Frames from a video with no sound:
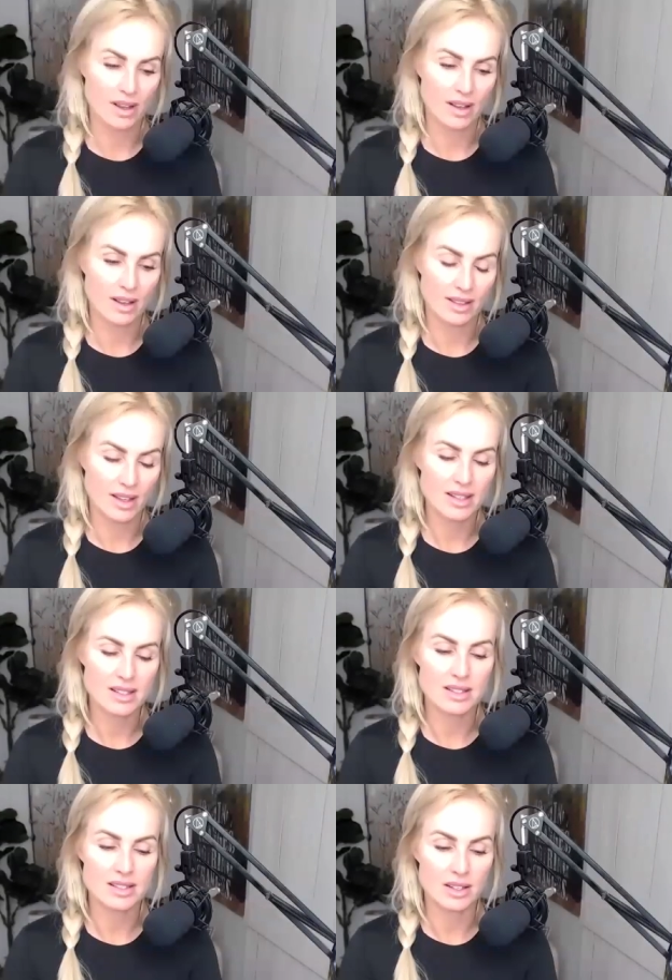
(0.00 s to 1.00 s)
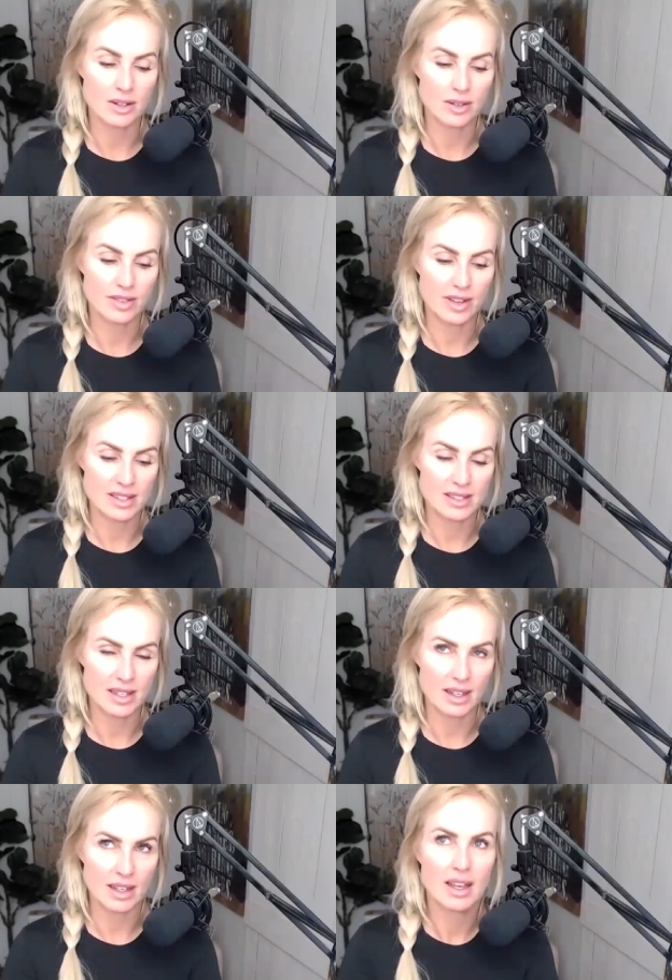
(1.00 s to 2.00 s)
Oh, that is so
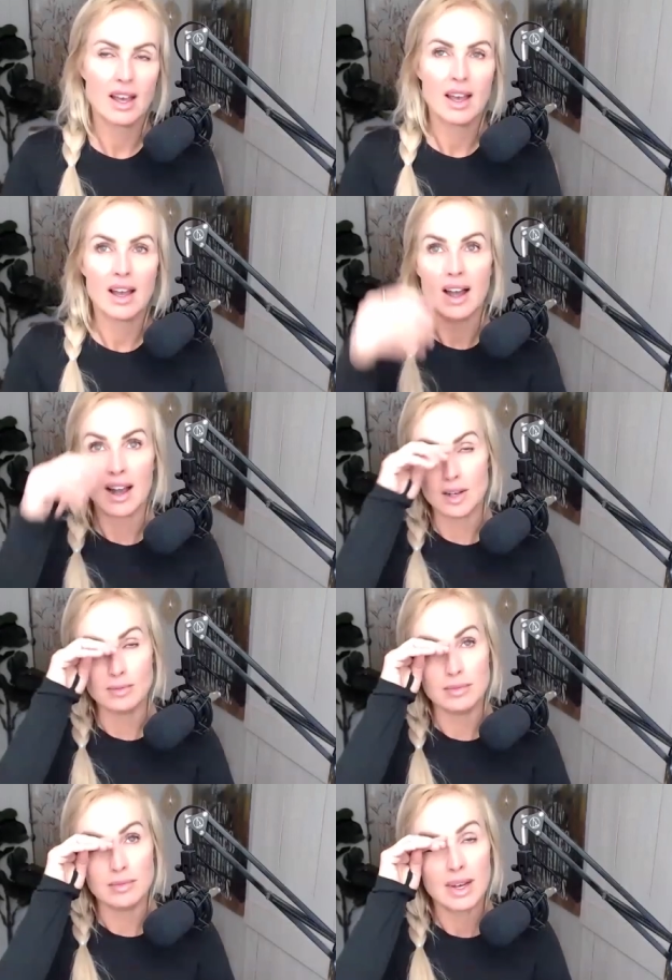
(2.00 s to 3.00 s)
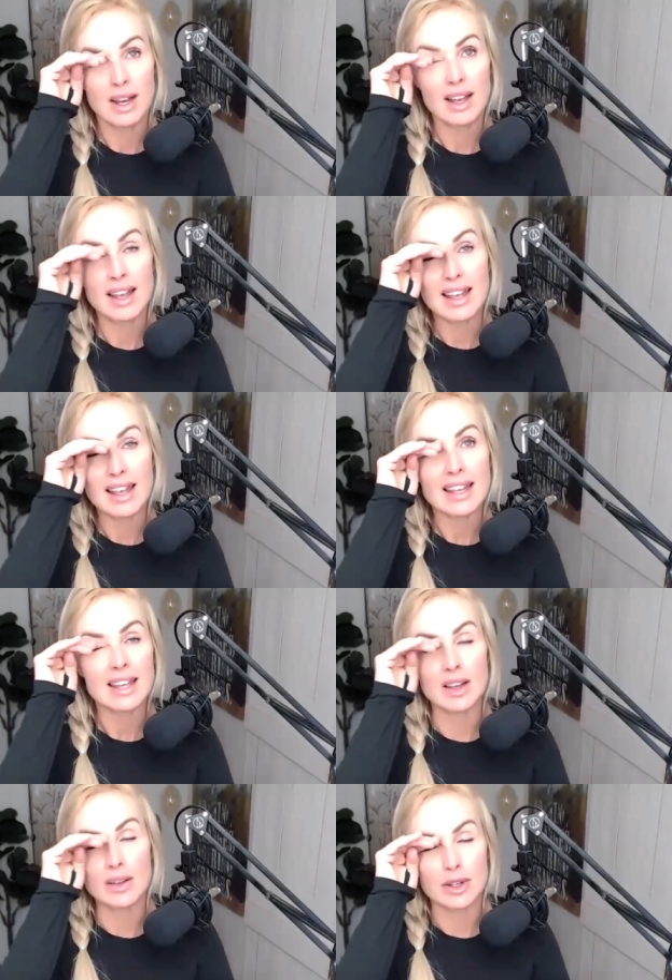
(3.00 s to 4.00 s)
fascinating um
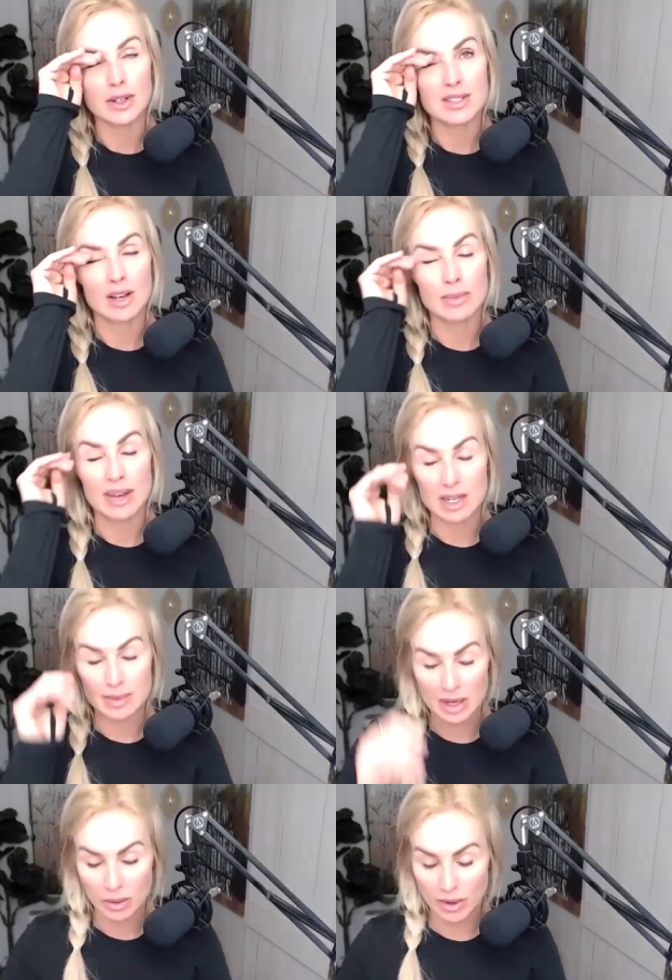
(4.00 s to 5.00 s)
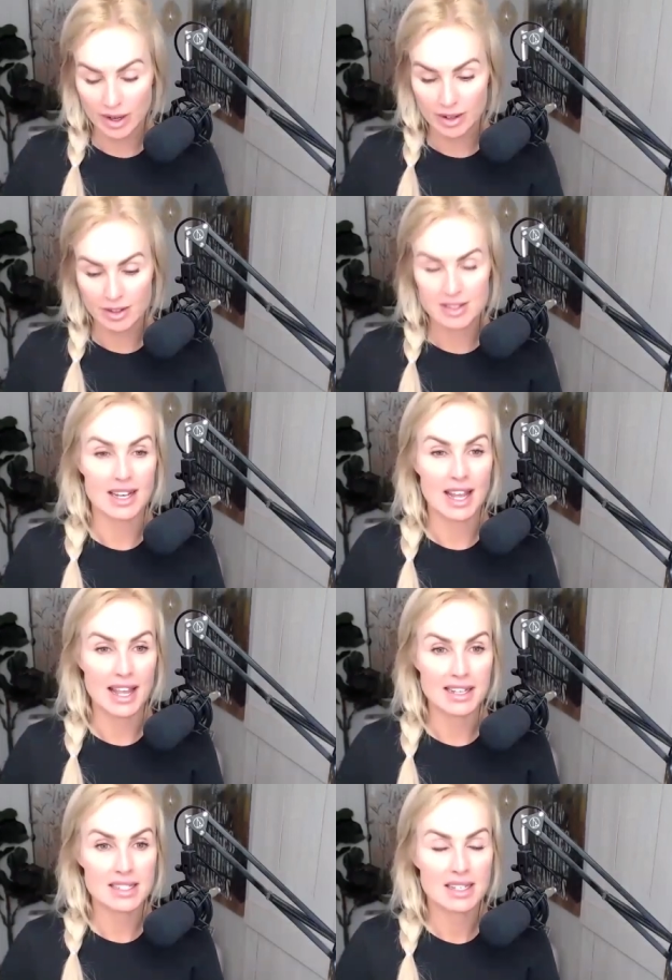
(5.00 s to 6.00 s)
yeah your soundbite about where it hurts it ain't